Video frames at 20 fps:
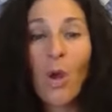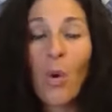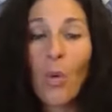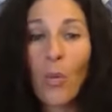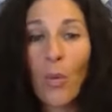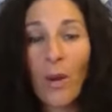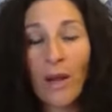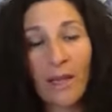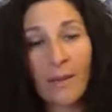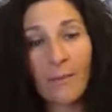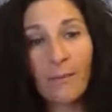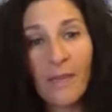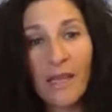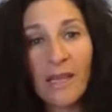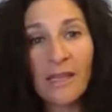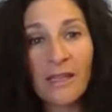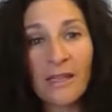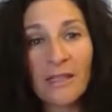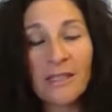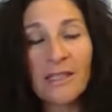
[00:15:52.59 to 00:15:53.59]
What it
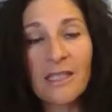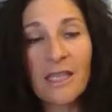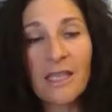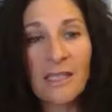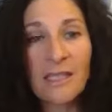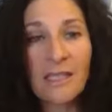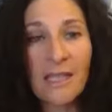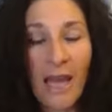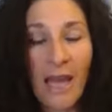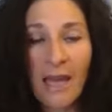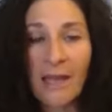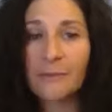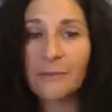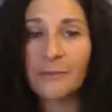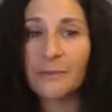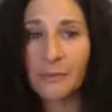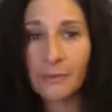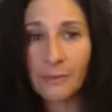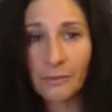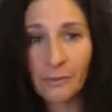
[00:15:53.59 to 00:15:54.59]
means is that